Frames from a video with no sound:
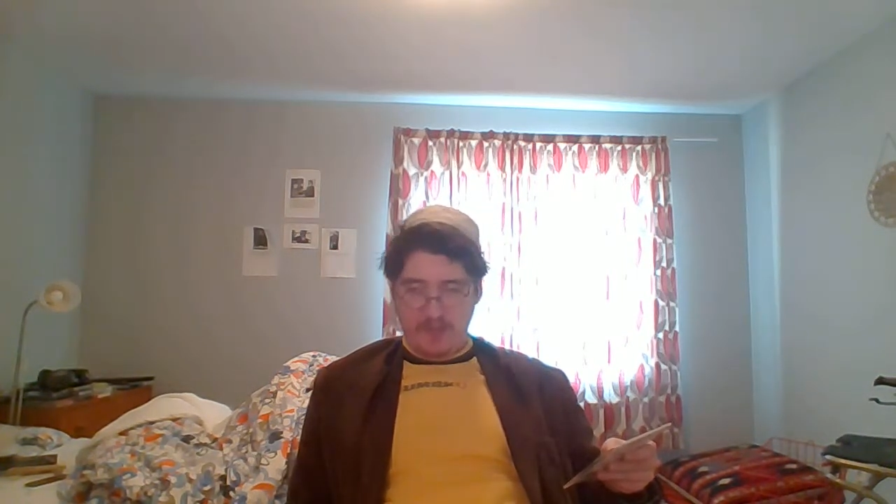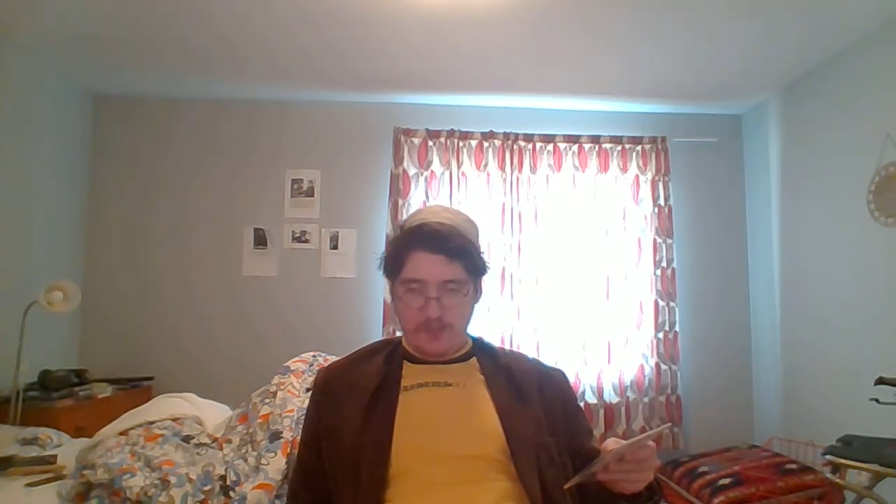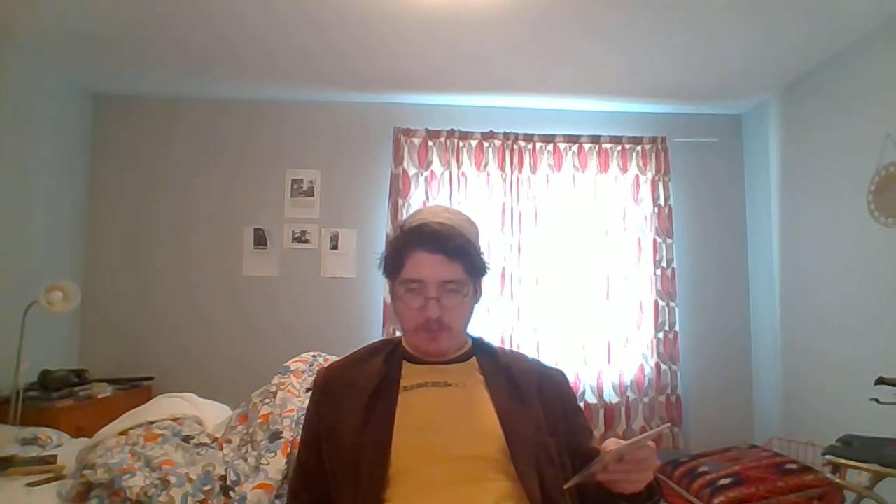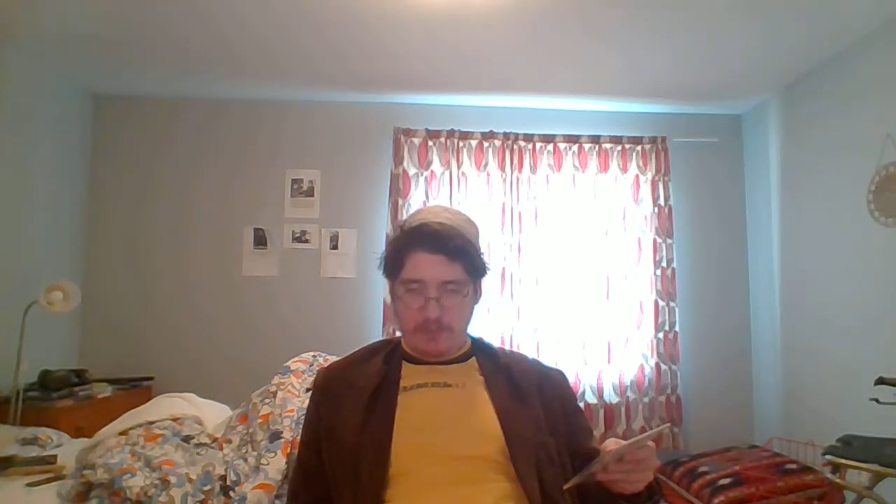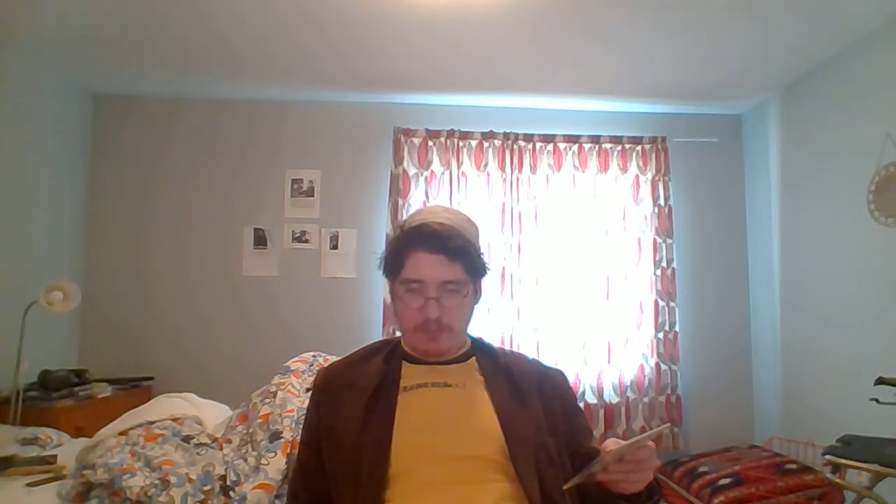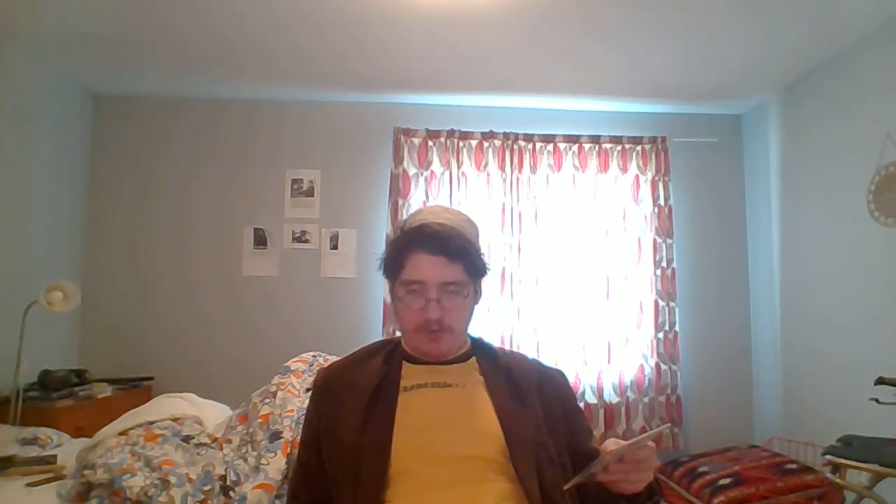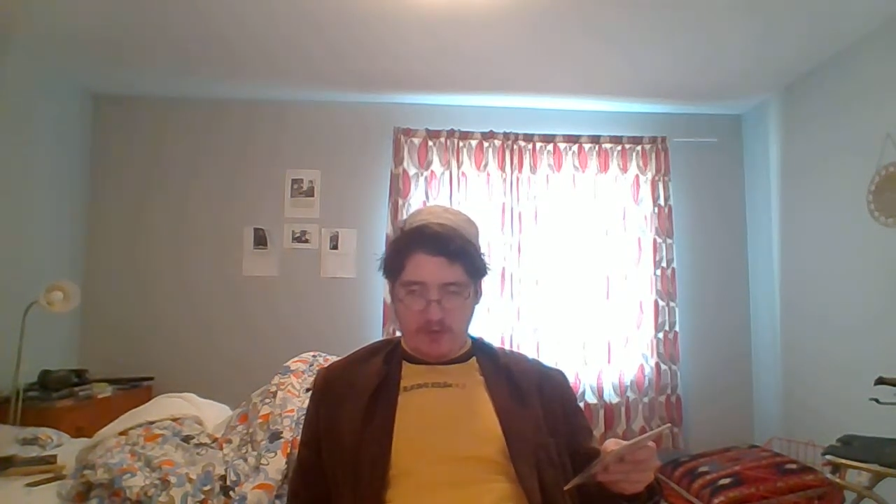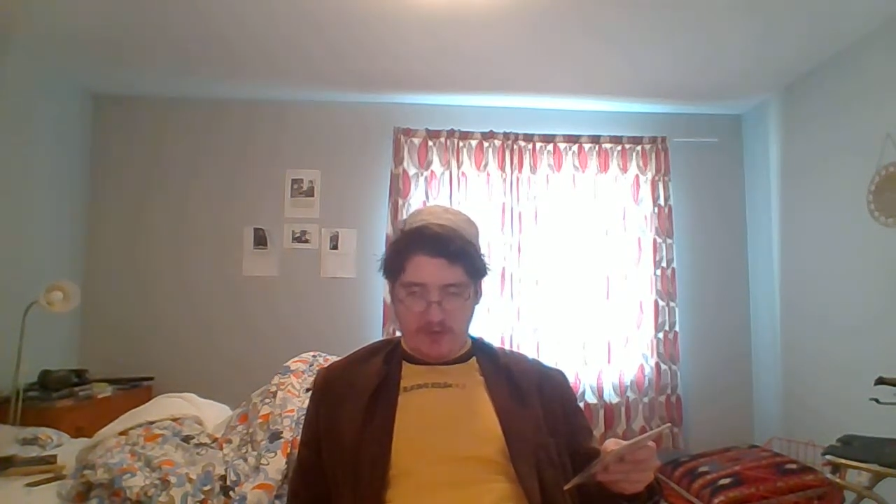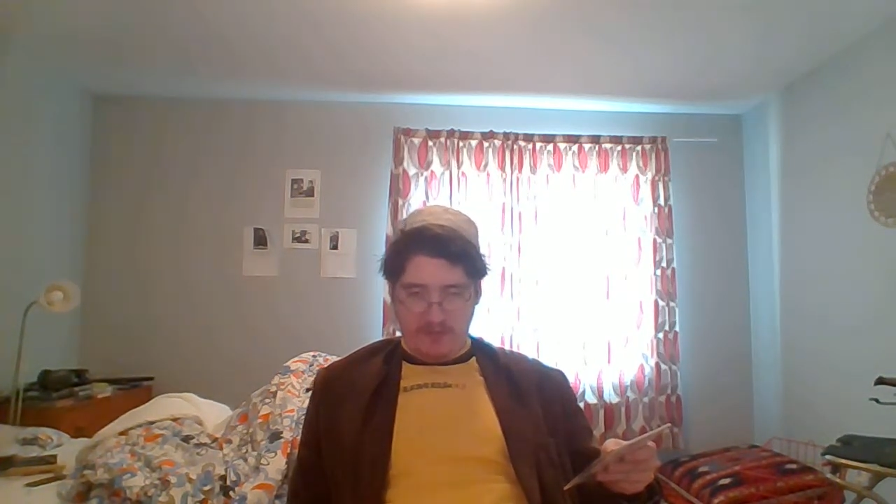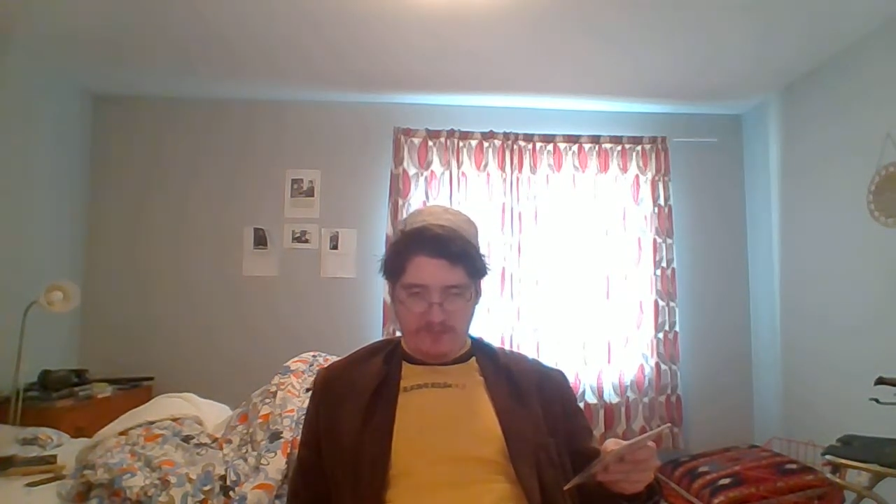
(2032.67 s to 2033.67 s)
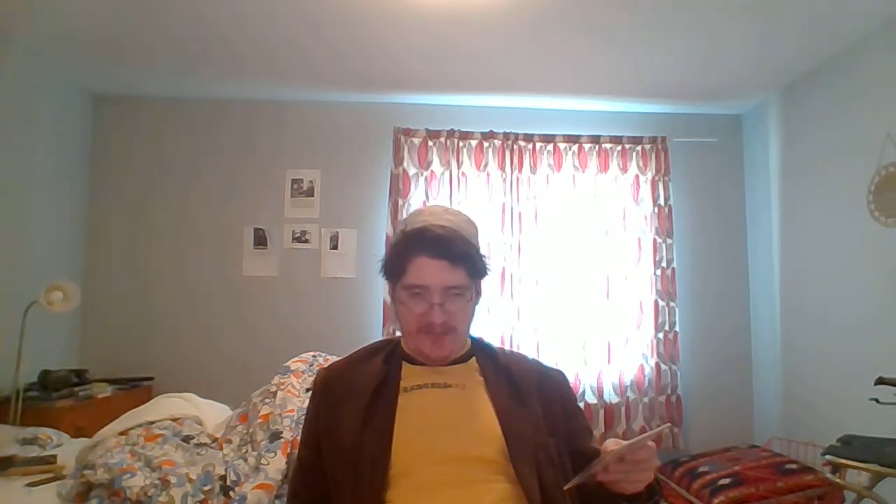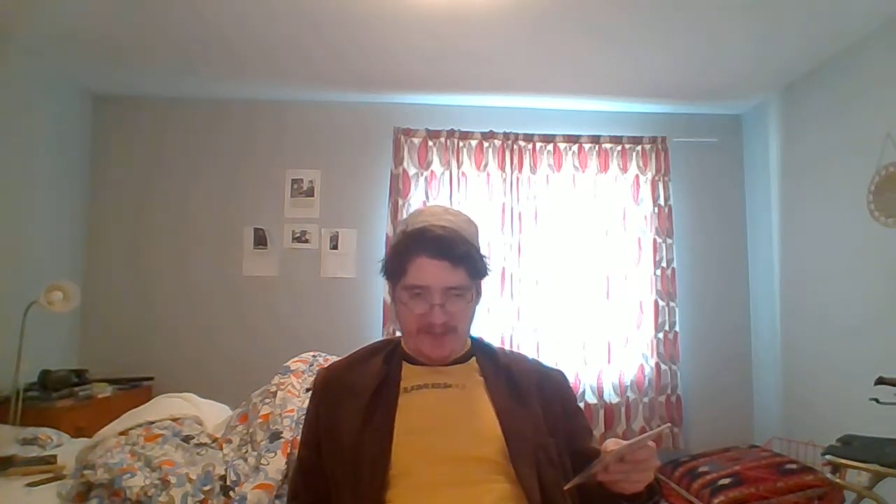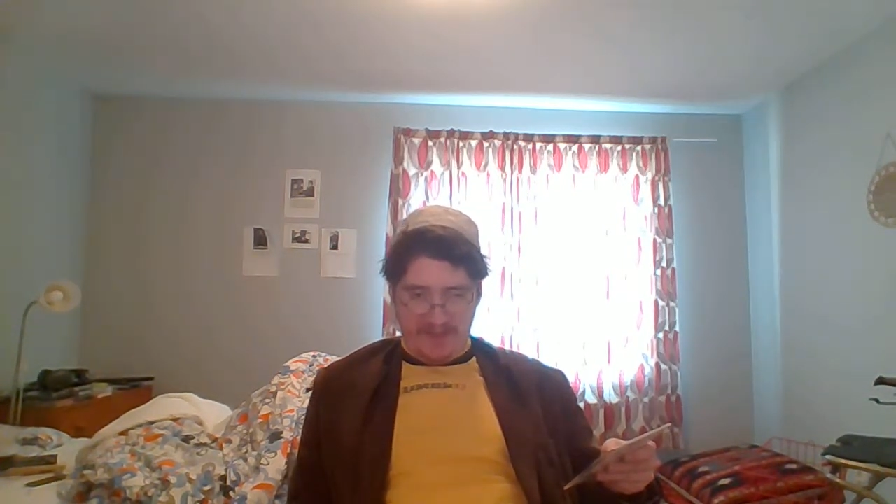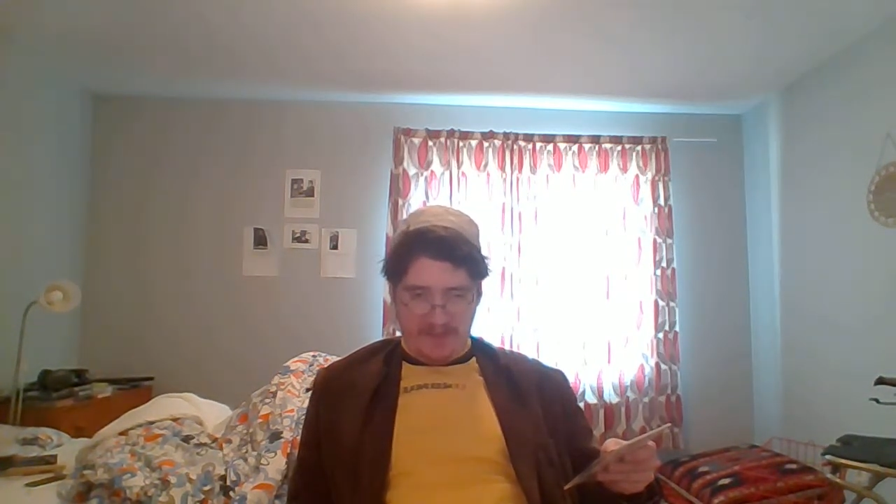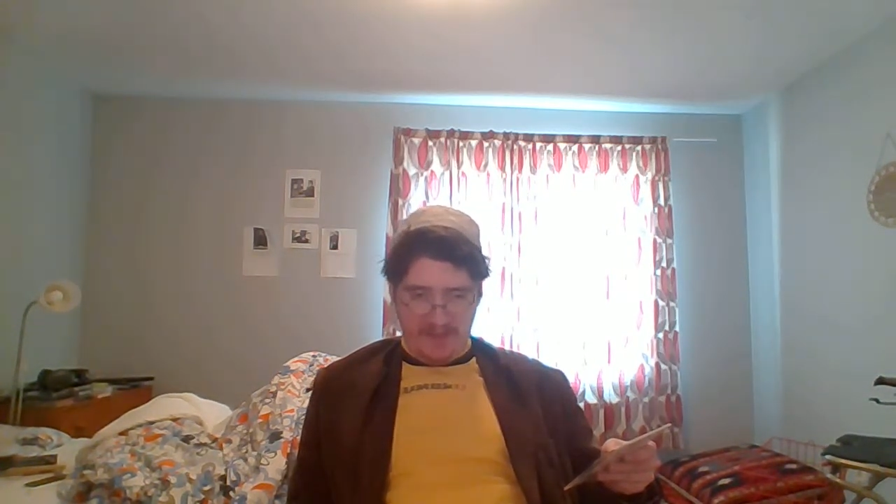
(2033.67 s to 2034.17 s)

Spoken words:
Some people call it fake